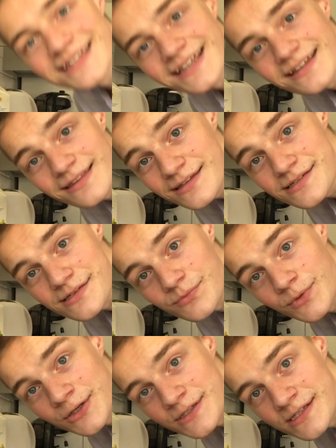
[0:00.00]
This is
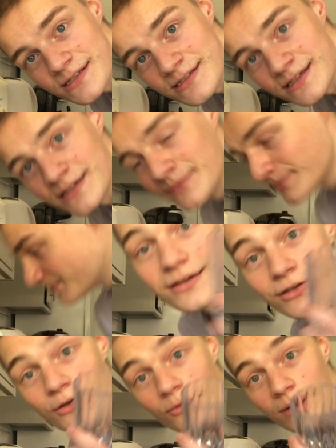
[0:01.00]
worse, isn't it?
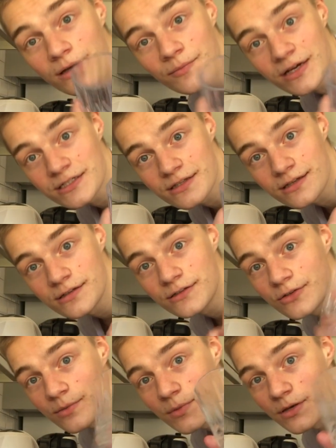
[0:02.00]
You know what I'm actually gonna do?
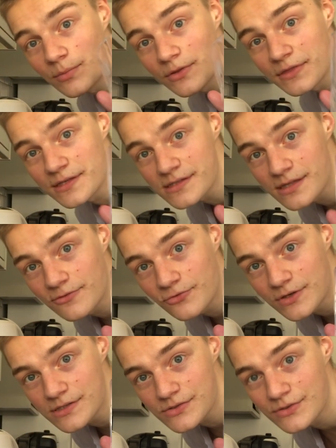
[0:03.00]
I'm gonna put this in the
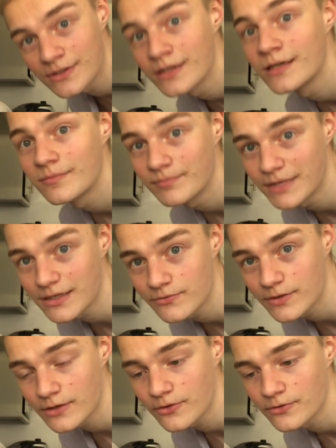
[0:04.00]
freezer, make it
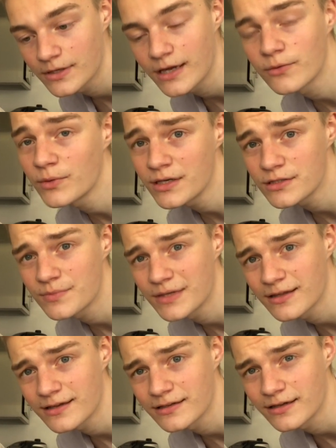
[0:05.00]
really cold. I want it to be
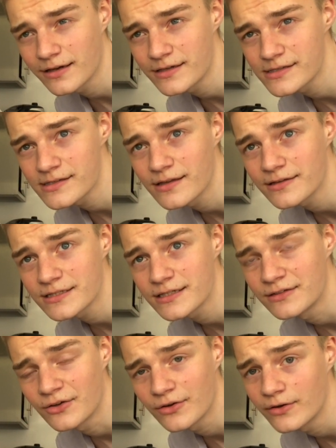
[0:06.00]
like an iced latte,
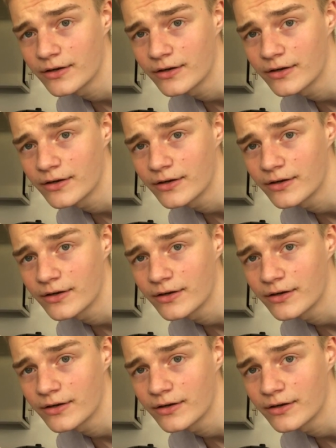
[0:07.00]
not a